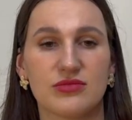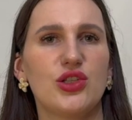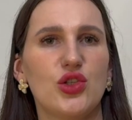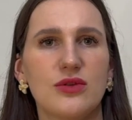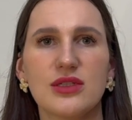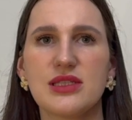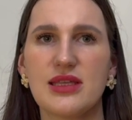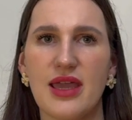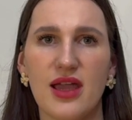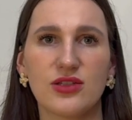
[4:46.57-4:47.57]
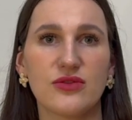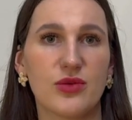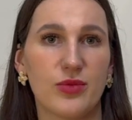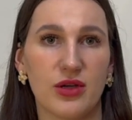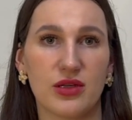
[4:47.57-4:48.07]
Towards the end of the
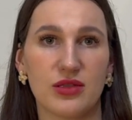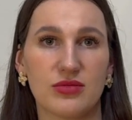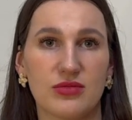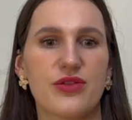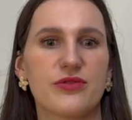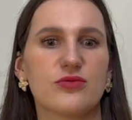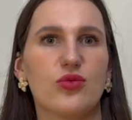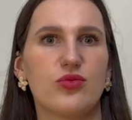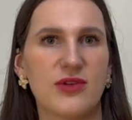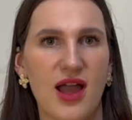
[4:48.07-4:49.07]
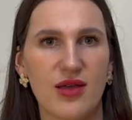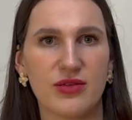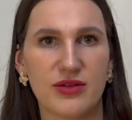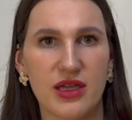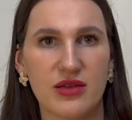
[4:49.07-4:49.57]
book, through
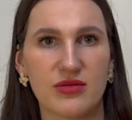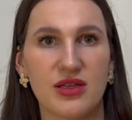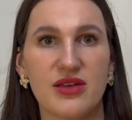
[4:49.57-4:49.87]
bribery,